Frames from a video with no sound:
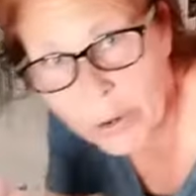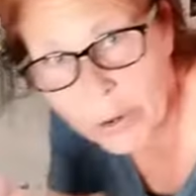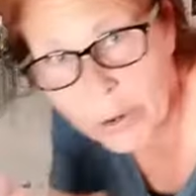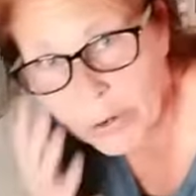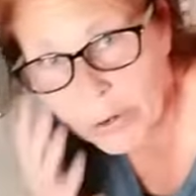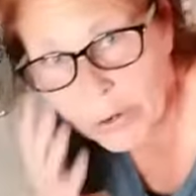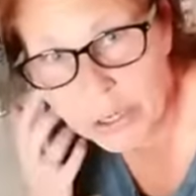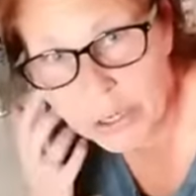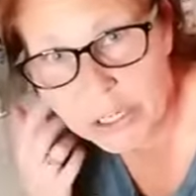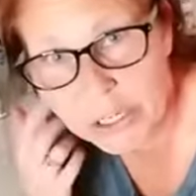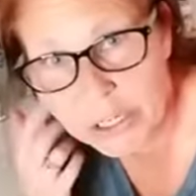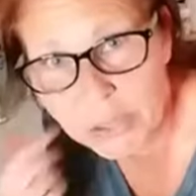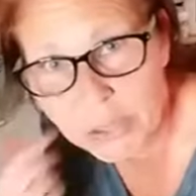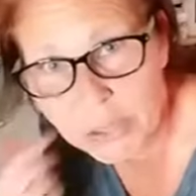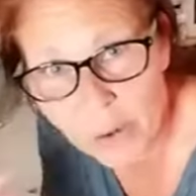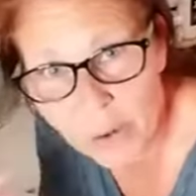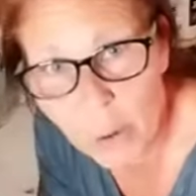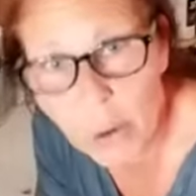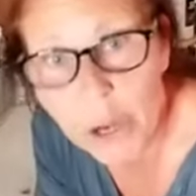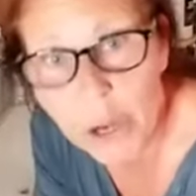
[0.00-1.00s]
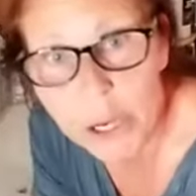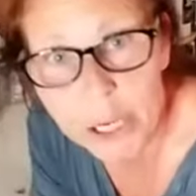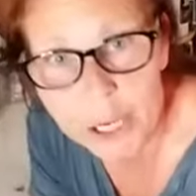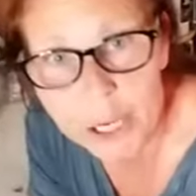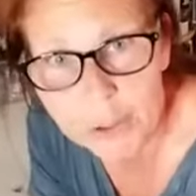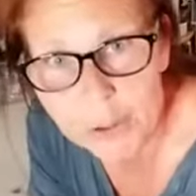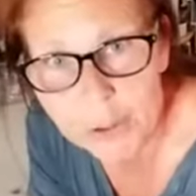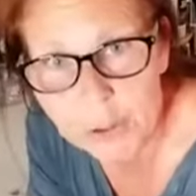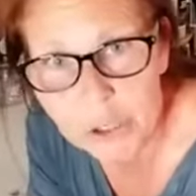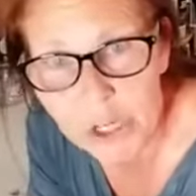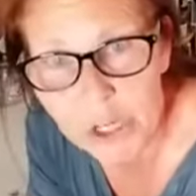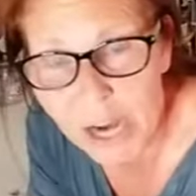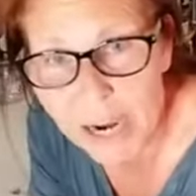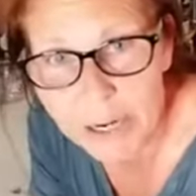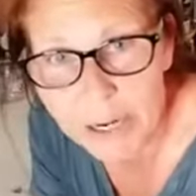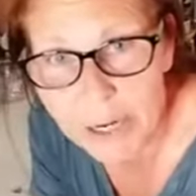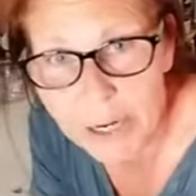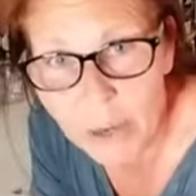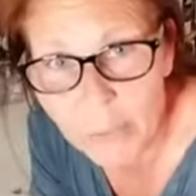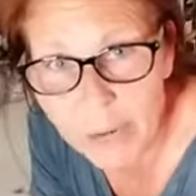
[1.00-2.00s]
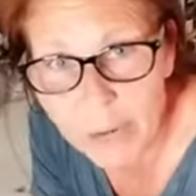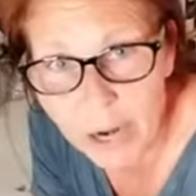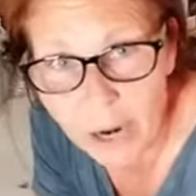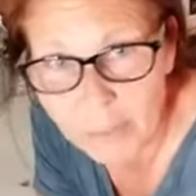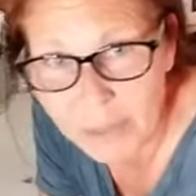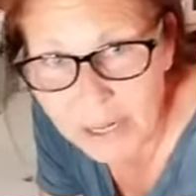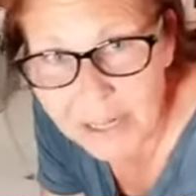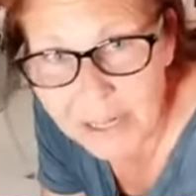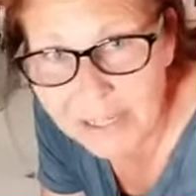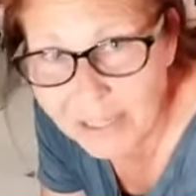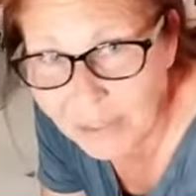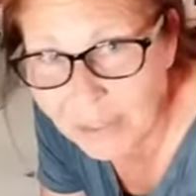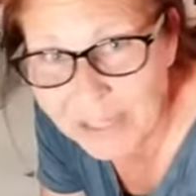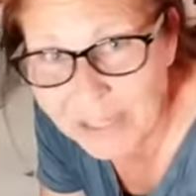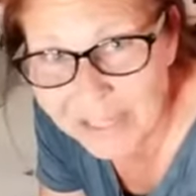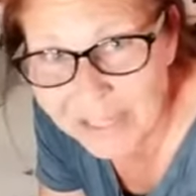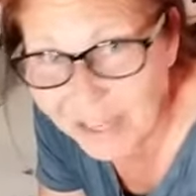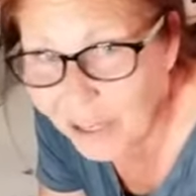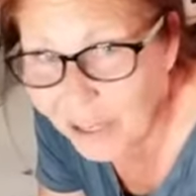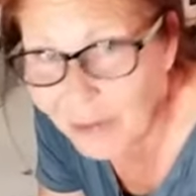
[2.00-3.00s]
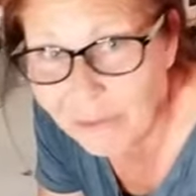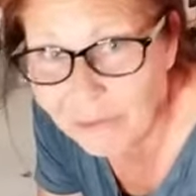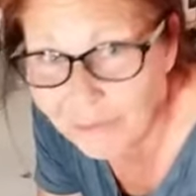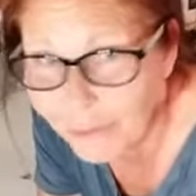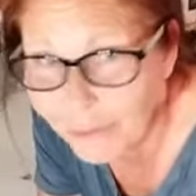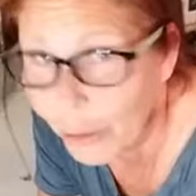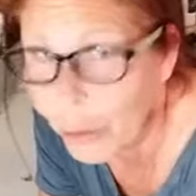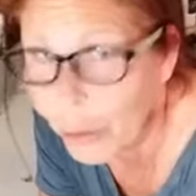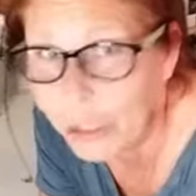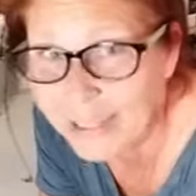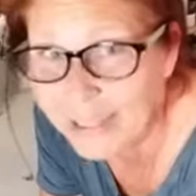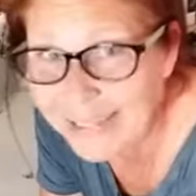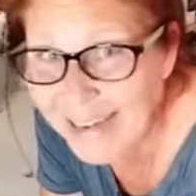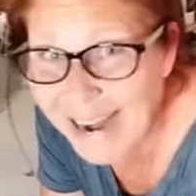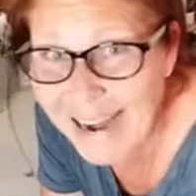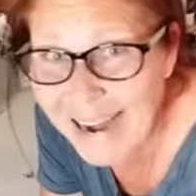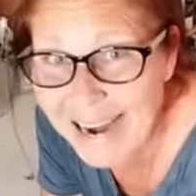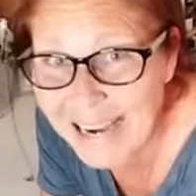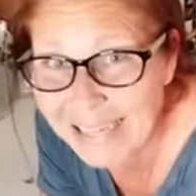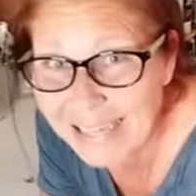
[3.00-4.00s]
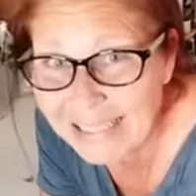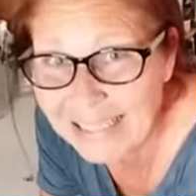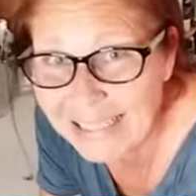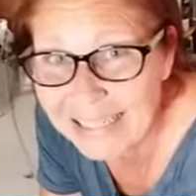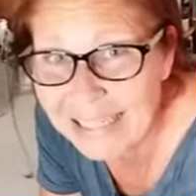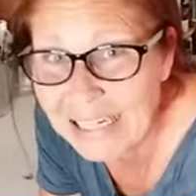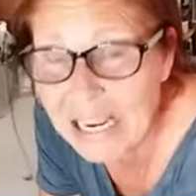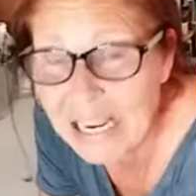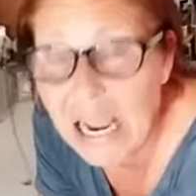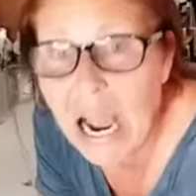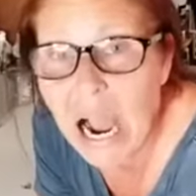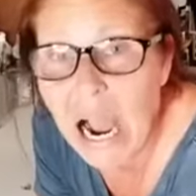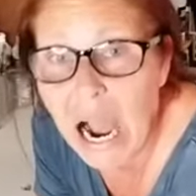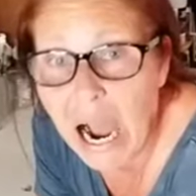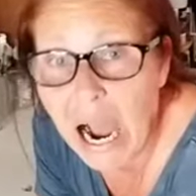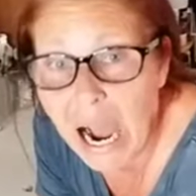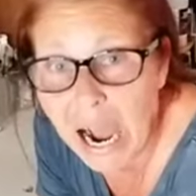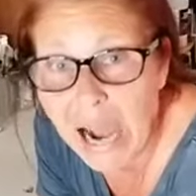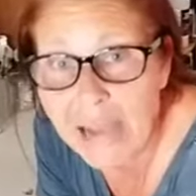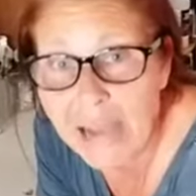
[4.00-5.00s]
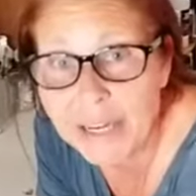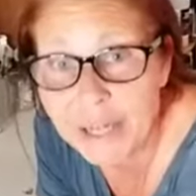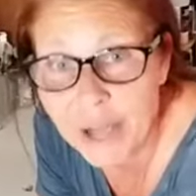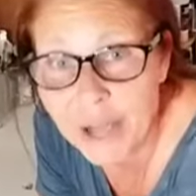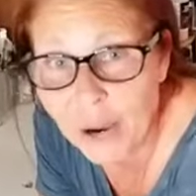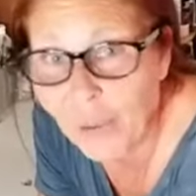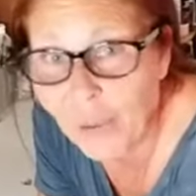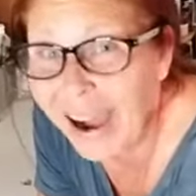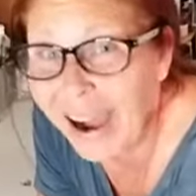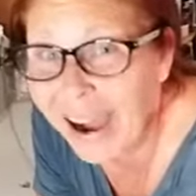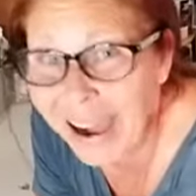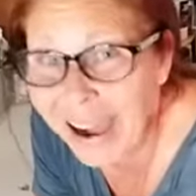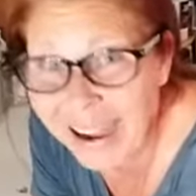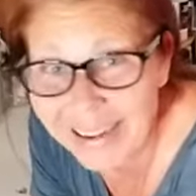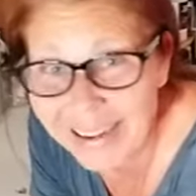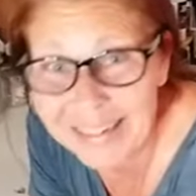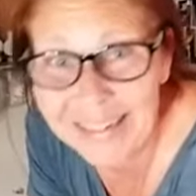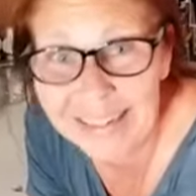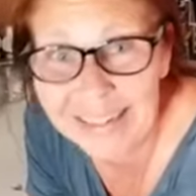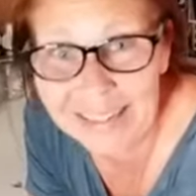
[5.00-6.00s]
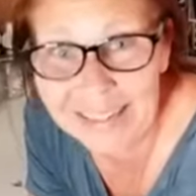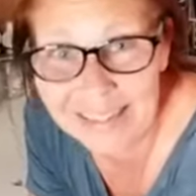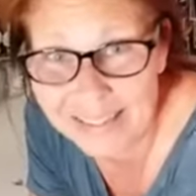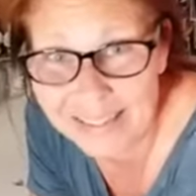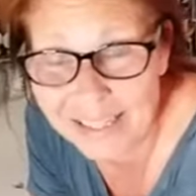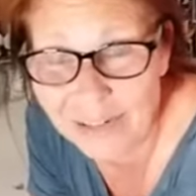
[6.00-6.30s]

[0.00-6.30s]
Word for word: are going to grow huge. I know we are because let me tell you firsthand. I know I need this